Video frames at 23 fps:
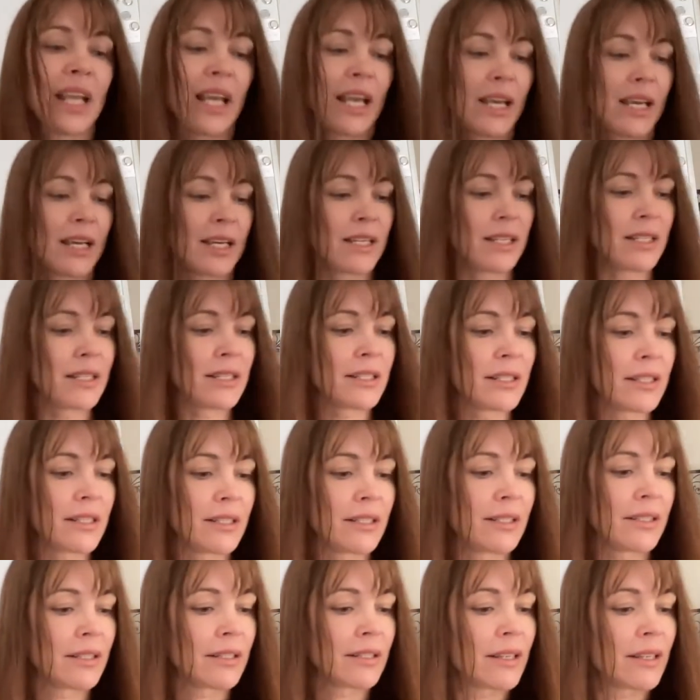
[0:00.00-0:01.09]
And
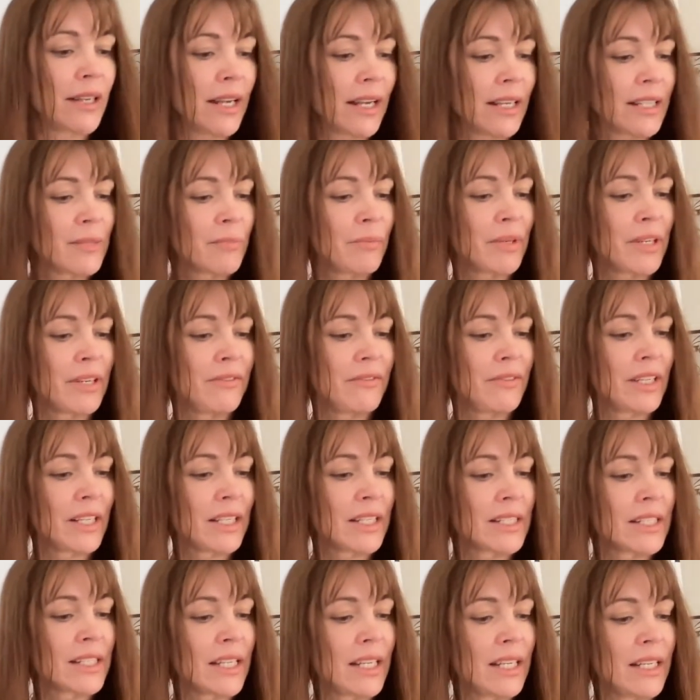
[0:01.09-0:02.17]
uh, the next
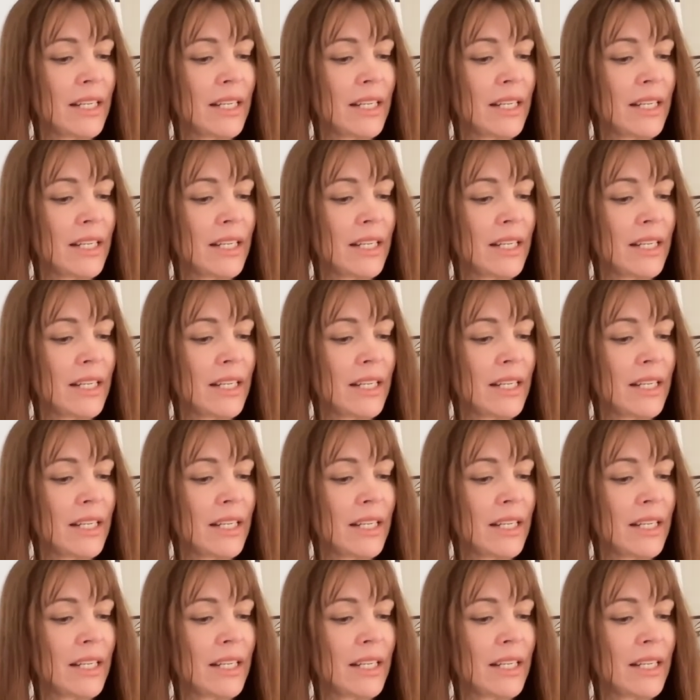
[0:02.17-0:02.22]
prefix